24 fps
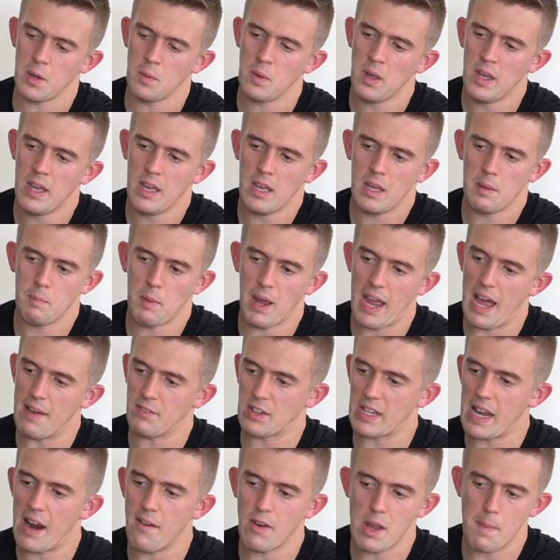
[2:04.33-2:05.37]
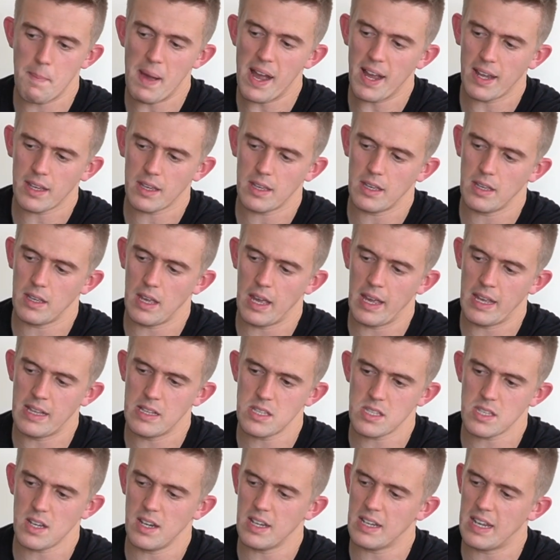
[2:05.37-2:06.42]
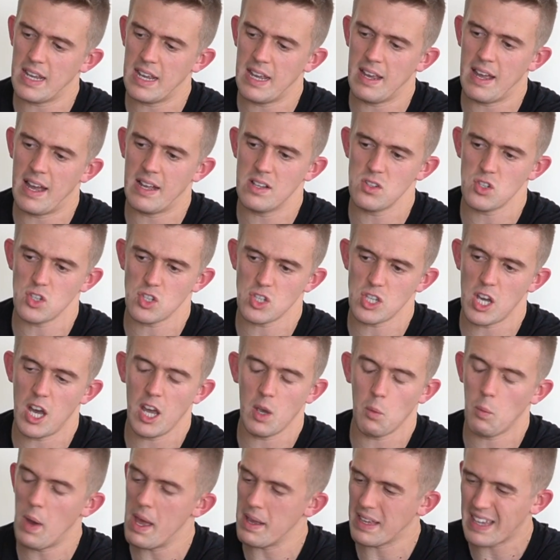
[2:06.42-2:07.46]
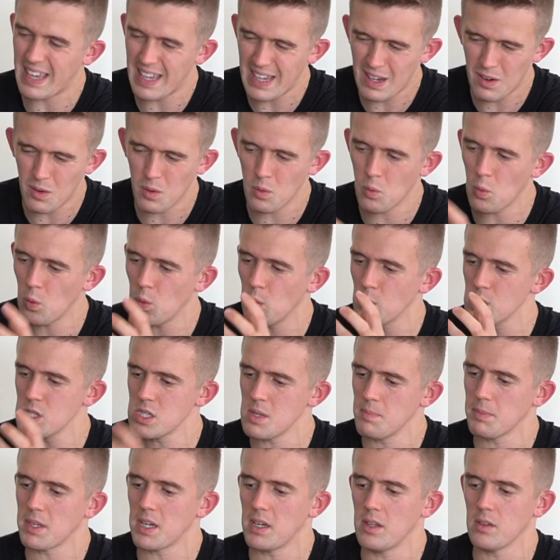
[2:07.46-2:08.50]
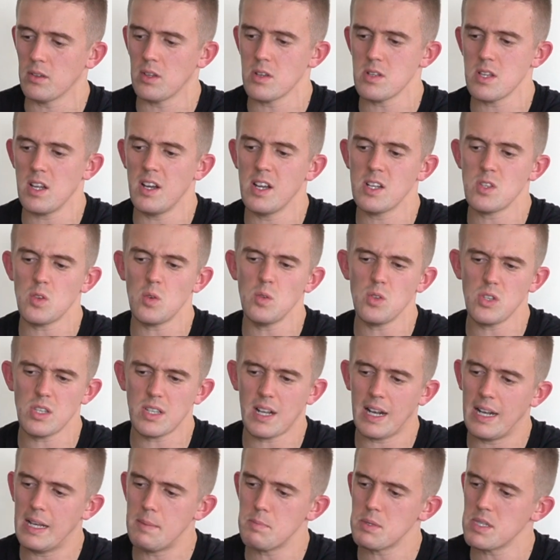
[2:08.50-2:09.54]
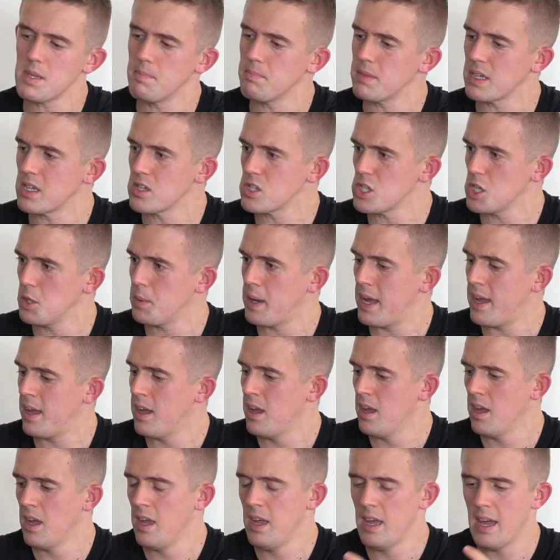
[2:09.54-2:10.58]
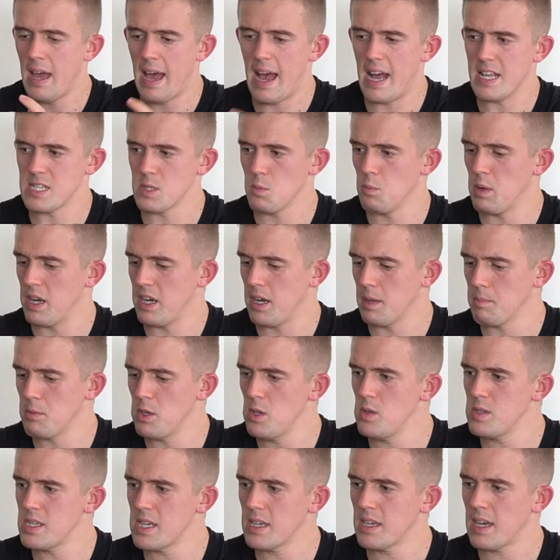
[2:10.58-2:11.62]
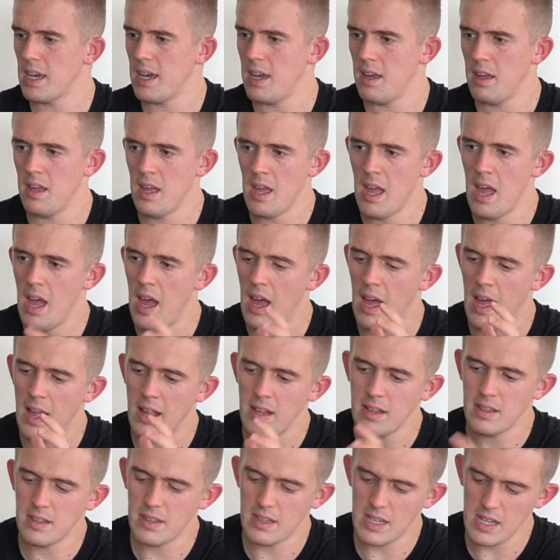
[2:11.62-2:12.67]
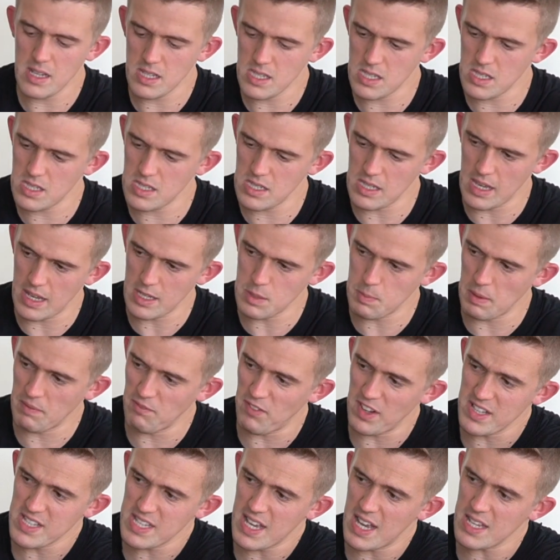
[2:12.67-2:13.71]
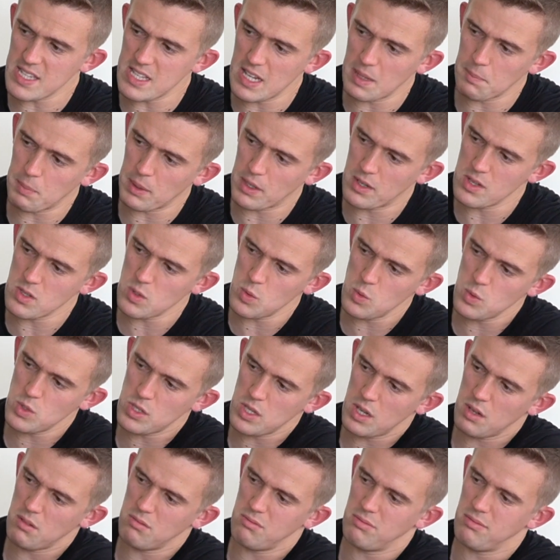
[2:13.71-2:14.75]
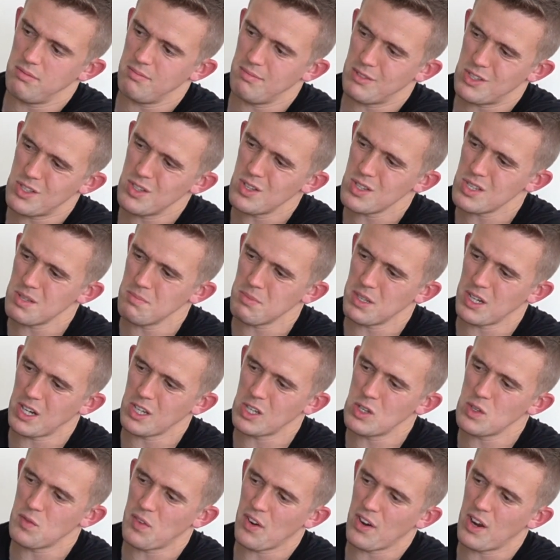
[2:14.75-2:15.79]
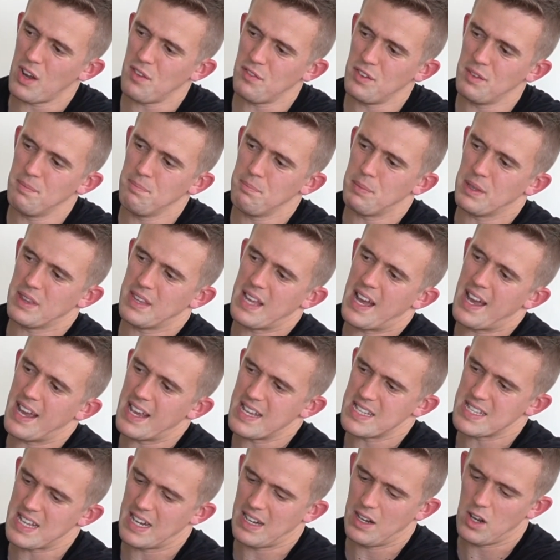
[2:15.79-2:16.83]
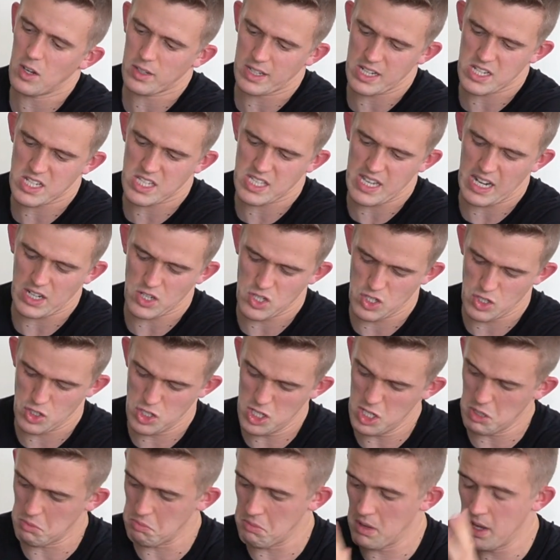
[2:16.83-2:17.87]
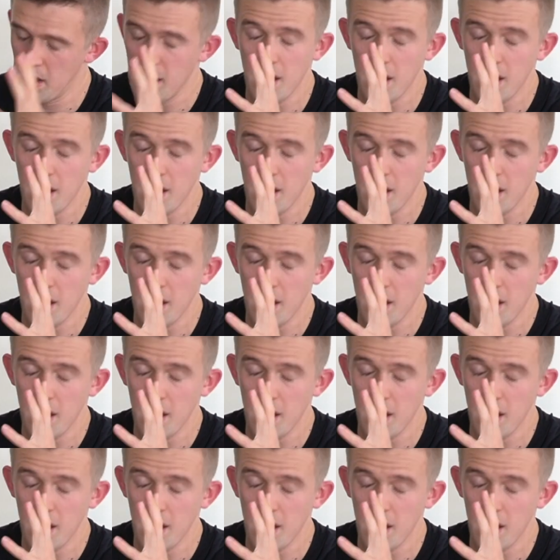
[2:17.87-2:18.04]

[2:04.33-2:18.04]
you might have a carrier bag inside here and just tie wet gear or something along those lines, or just clip something to it as and when I'm using it. This has been fantastic because also it's not something I use very often, but that is a luggage section too.